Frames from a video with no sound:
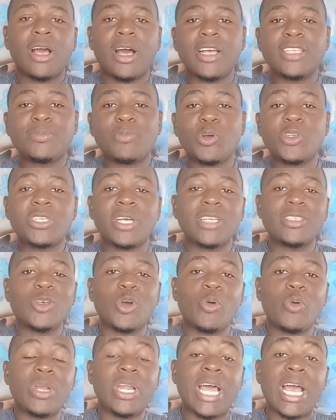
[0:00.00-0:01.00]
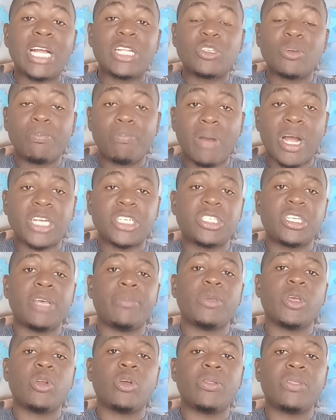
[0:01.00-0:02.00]
as much as we like to bash
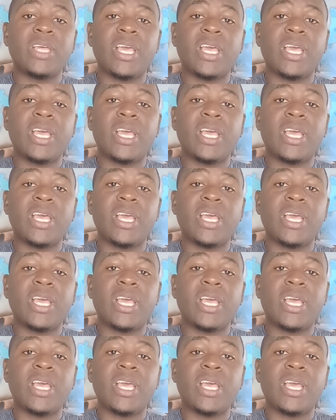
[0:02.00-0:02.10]
them, you know,